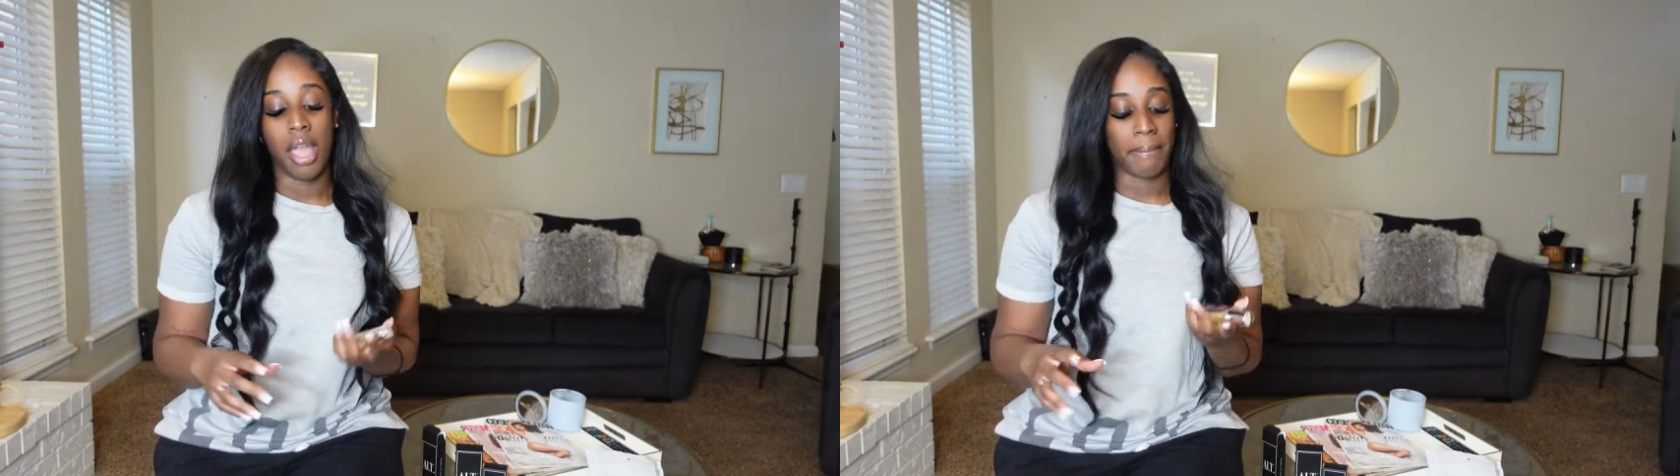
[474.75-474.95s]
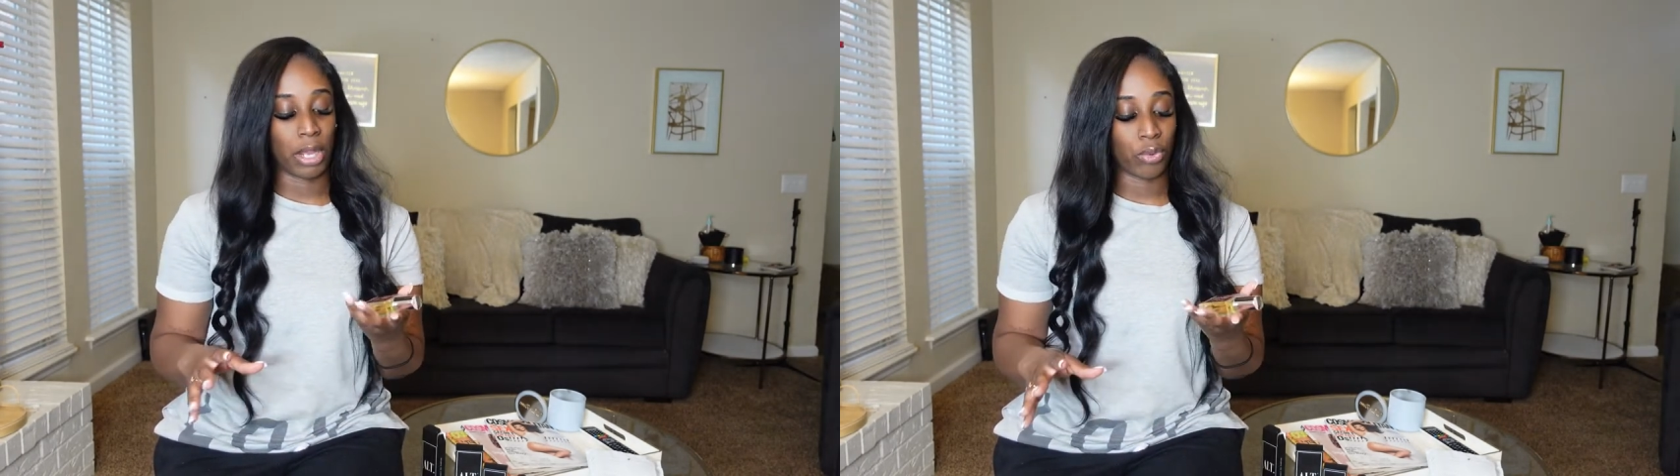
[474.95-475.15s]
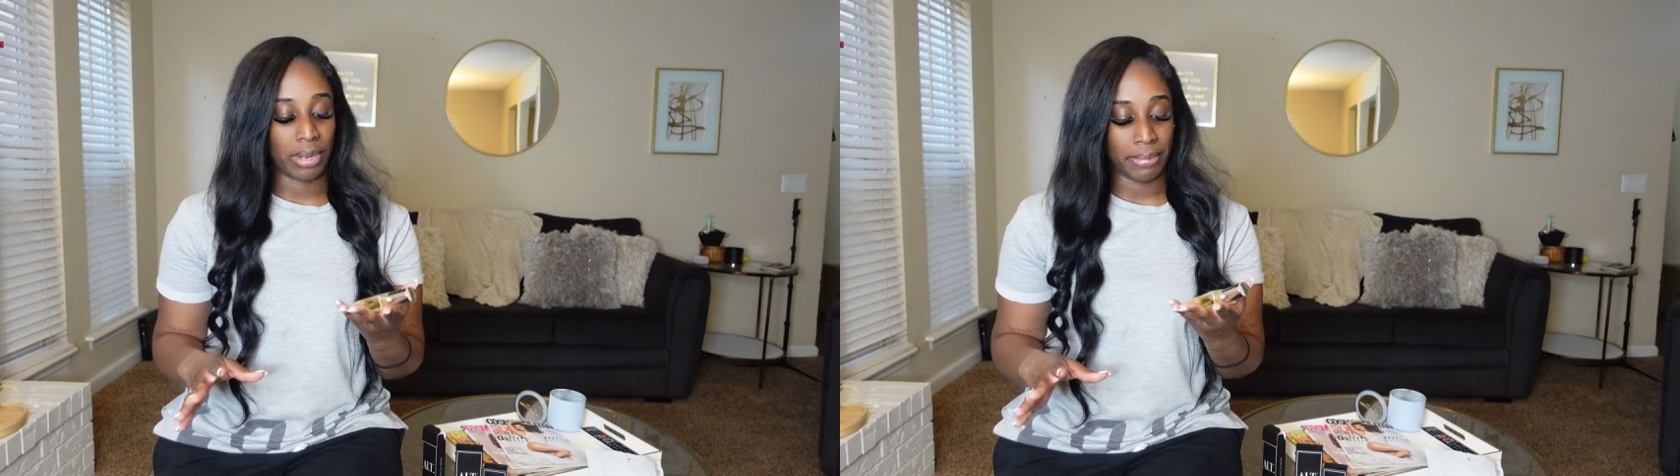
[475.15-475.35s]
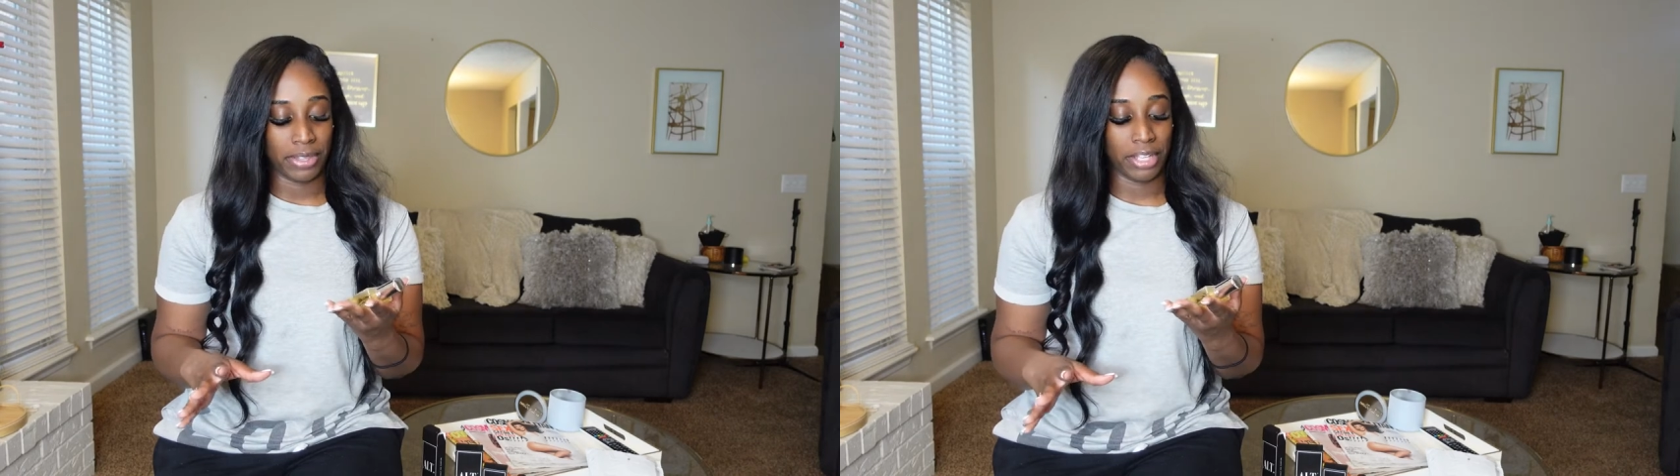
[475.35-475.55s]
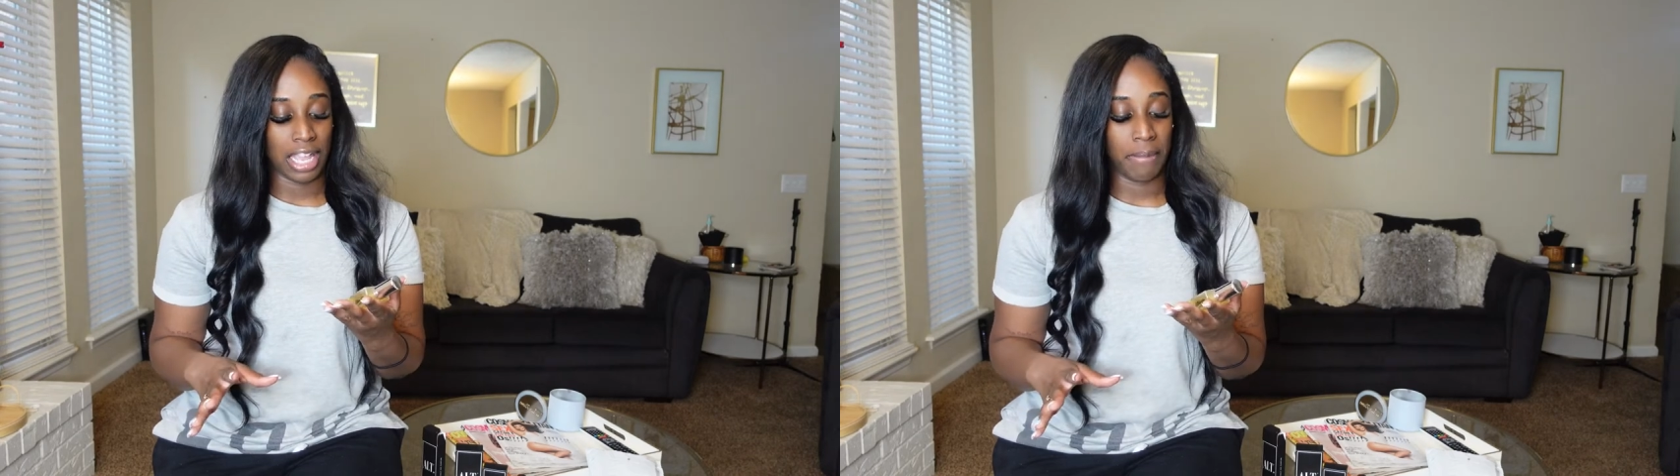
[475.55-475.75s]
my
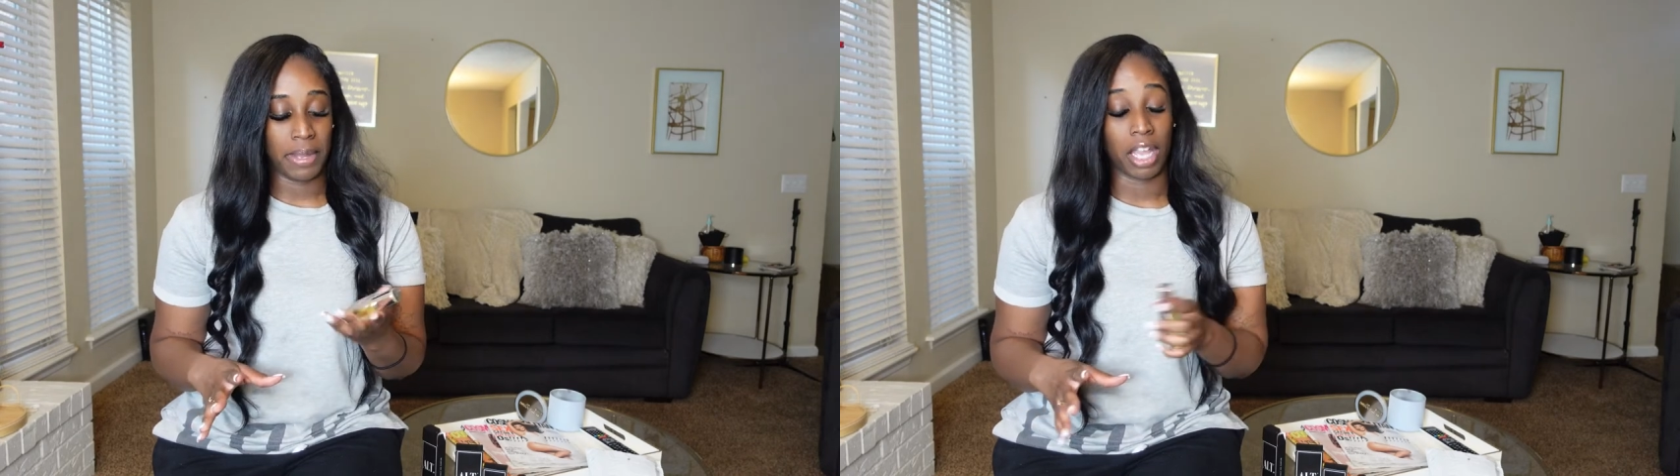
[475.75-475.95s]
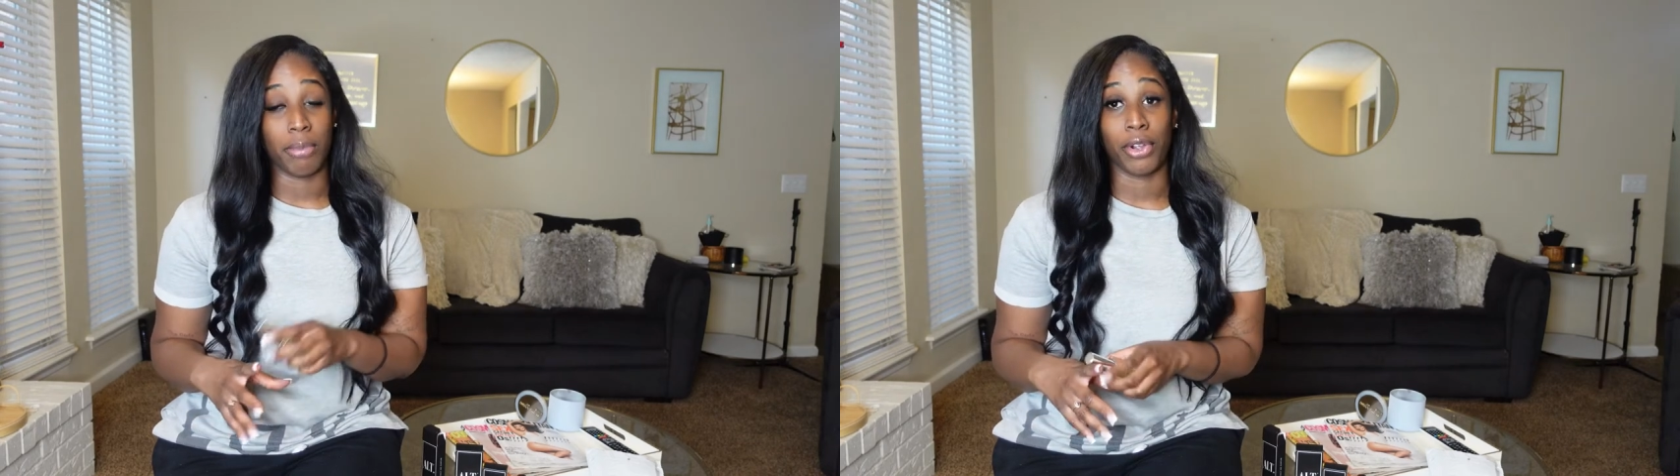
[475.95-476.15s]
grandmother gave me her